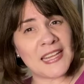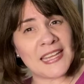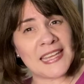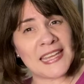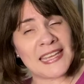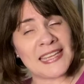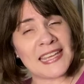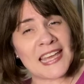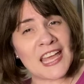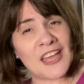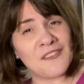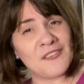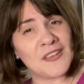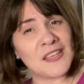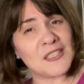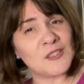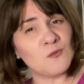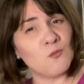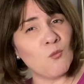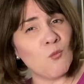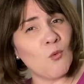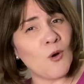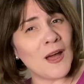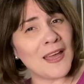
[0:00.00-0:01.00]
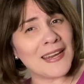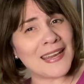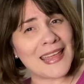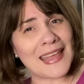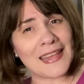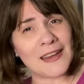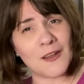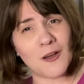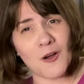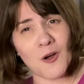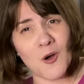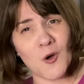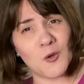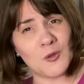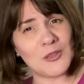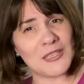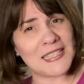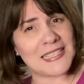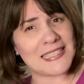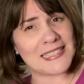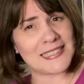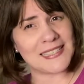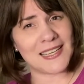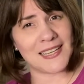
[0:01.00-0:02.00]
he gave his one and
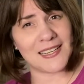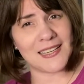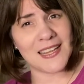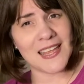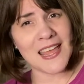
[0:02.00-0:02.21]
only Son,